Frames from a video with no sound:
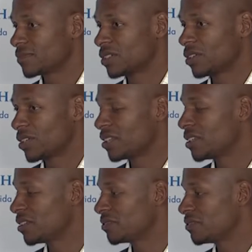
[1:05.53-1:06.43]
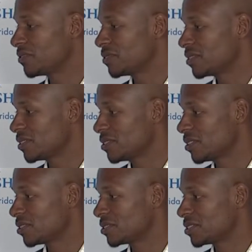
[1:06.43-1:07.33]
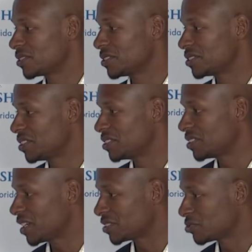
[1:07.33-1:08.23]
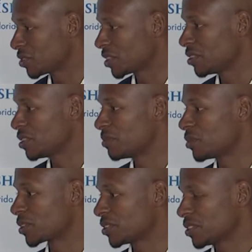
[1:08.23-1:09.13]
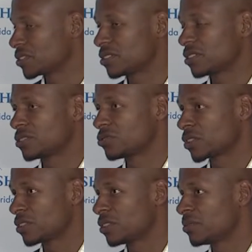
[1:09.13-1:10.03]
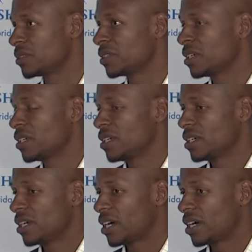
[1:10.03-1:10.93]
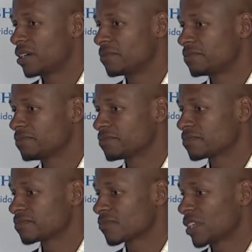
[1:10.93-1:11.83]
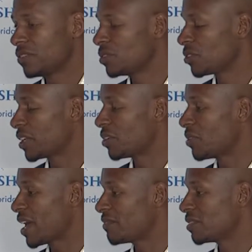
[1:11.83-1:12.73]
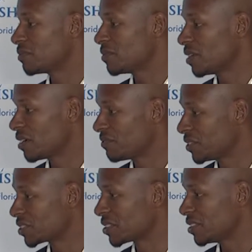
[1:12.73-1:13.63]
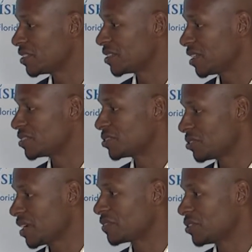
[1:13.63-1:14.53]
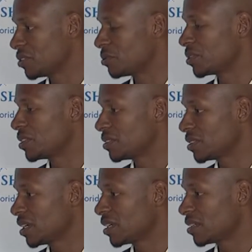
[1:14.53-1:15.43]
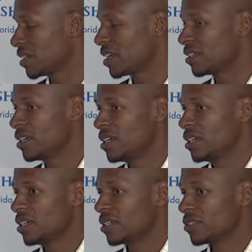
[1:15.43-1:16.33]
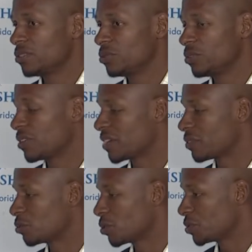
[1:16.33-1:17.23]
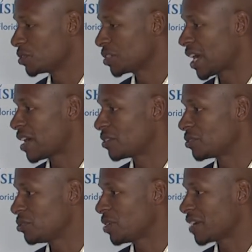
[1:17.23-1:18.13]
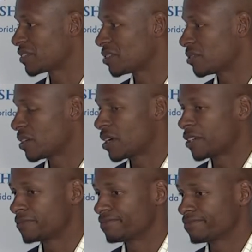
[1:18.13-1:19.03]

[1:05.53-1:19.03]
you know, they live, you know, it's a disease that has stricken them, or a condition that has stricken them, and even though they don't have it physically, that they still have to deal with it. And you either have to grow your child, or you have to